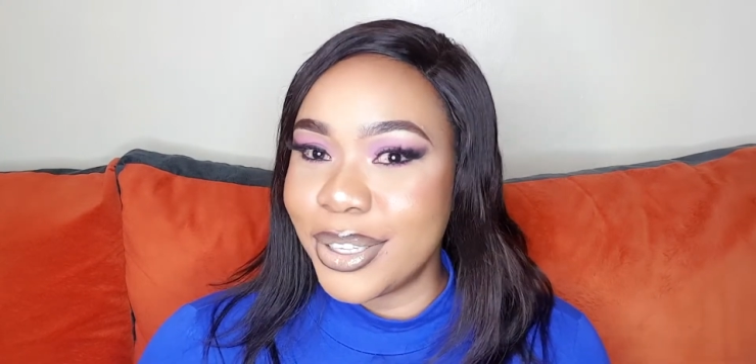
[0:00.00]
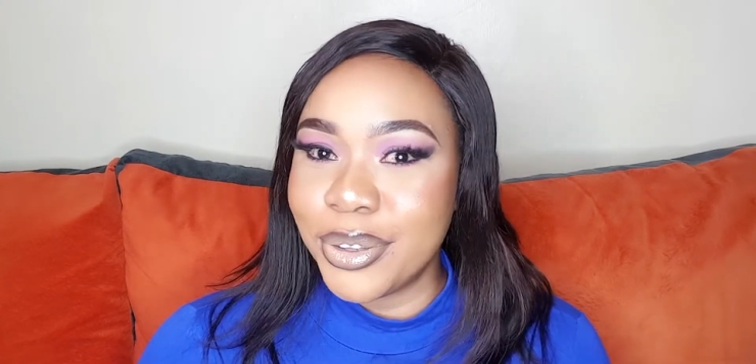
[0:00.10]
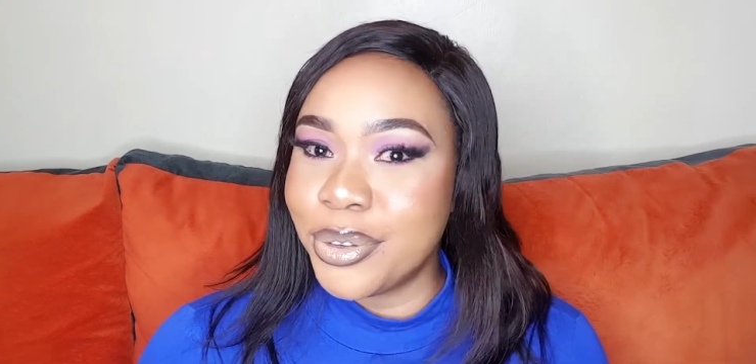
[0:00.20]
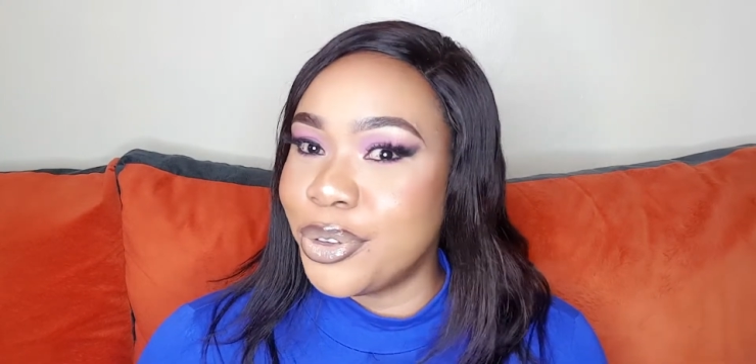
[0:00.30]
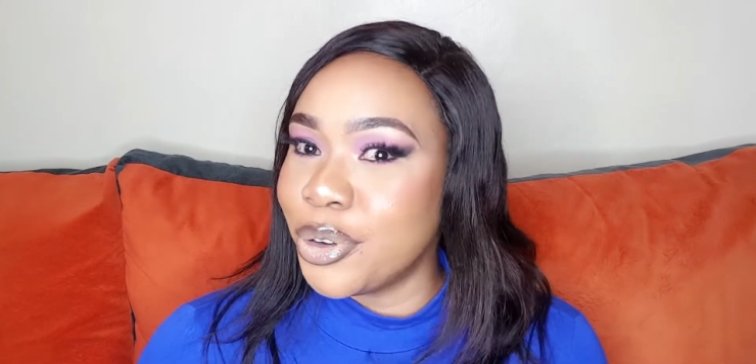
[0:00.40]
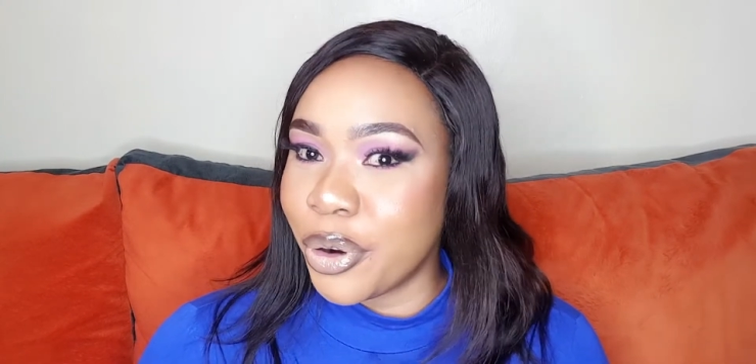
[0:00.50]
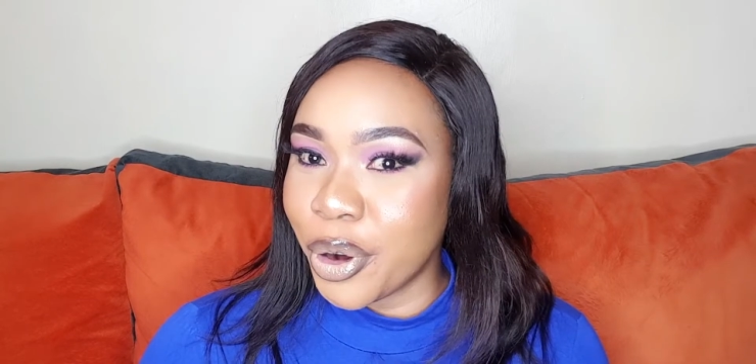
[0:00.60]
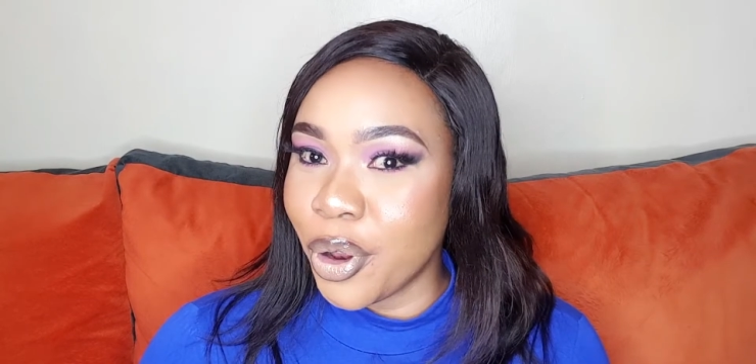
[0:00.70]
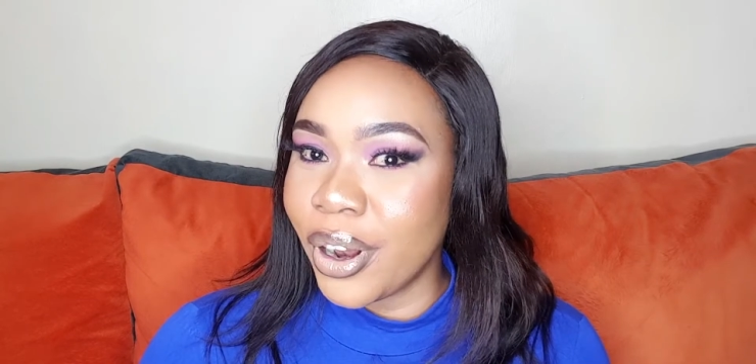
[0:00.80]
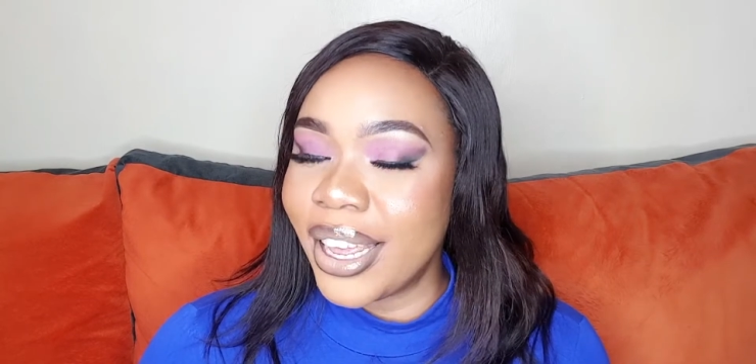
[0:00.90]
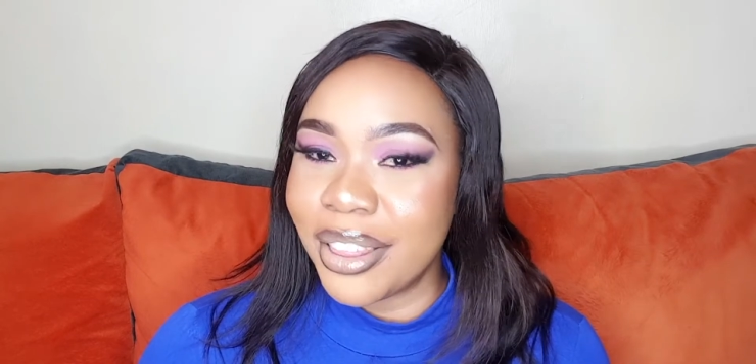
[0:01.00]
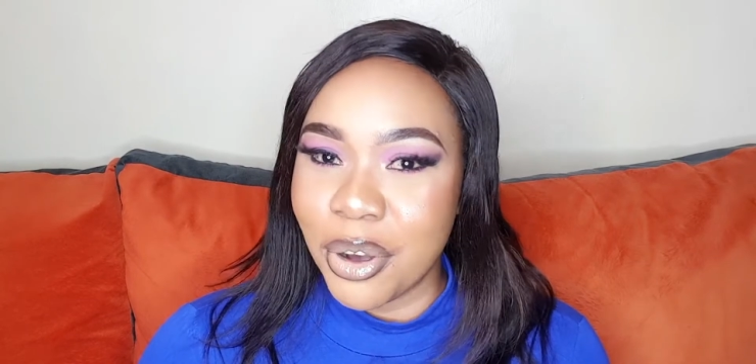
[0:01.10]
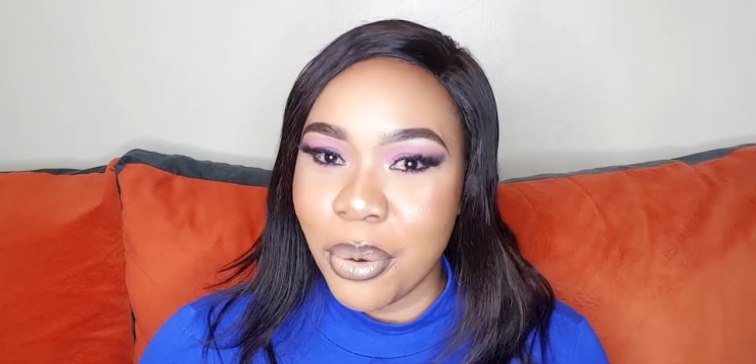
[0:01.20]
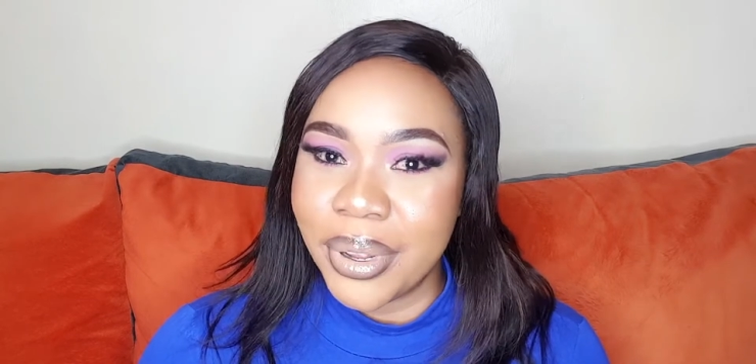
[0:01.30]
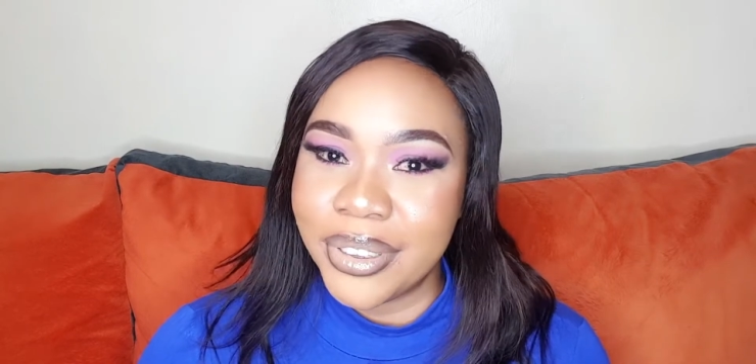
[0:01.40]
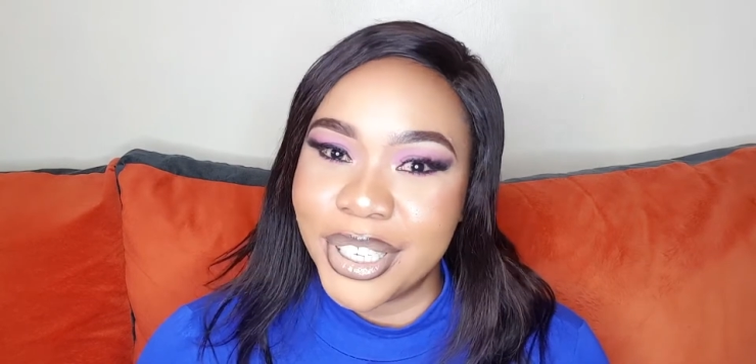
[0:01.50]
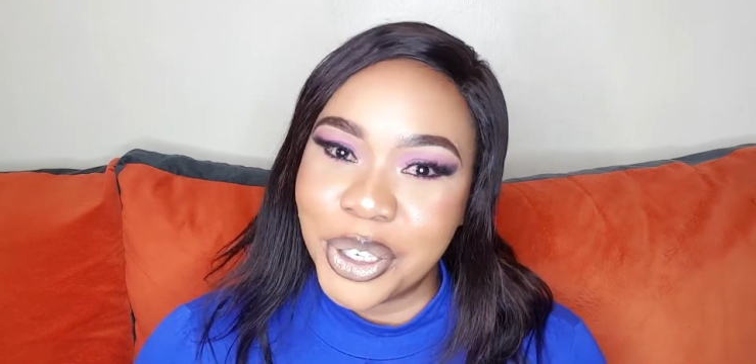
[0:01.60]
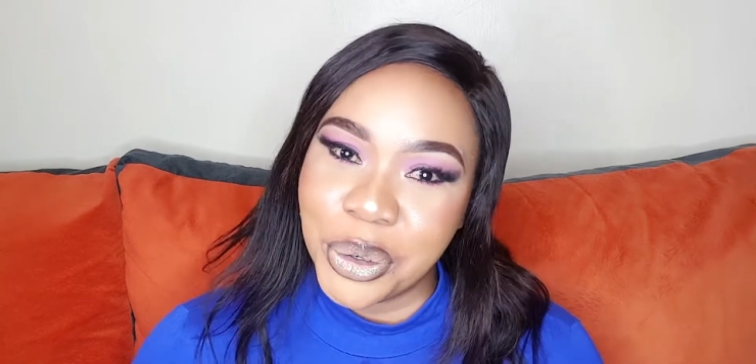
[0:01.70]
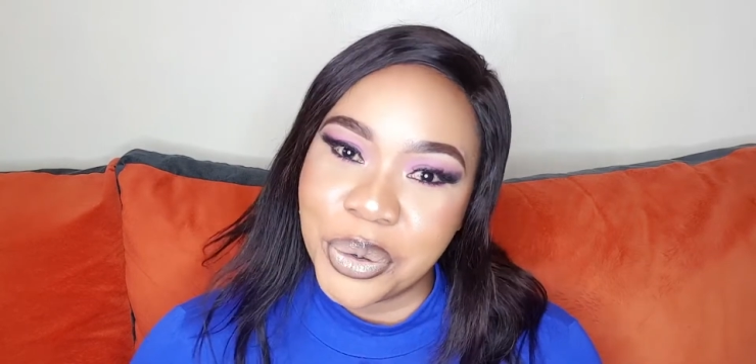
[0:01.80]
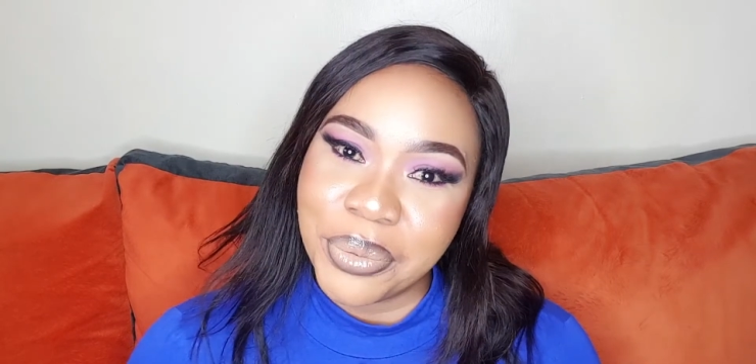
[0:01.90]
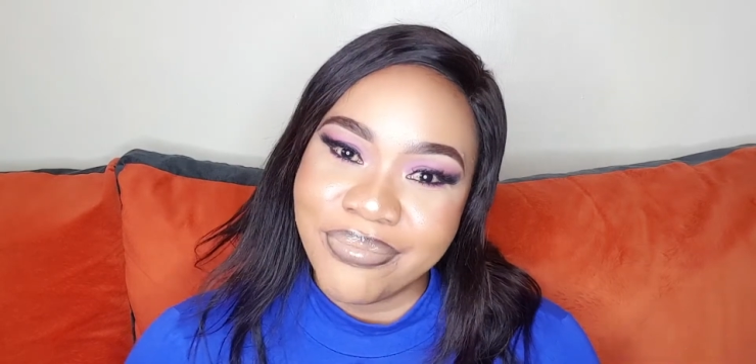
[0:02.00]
tutorial in the comment section.